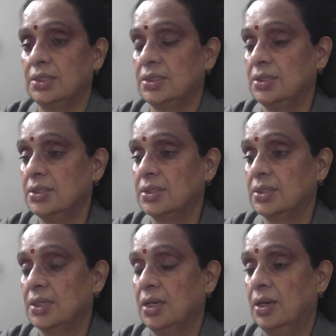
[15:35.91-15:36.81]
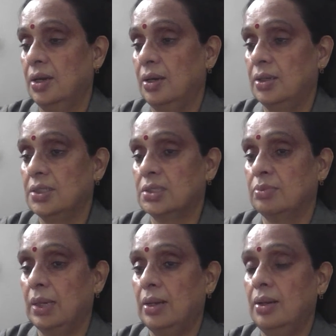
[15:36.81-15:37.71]
It is
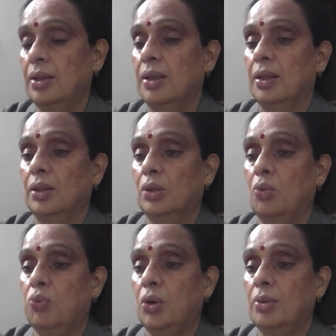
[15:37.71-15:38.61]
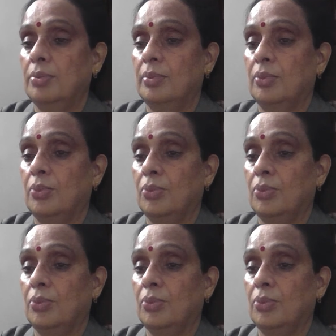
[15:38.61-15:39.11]
smell, the warm,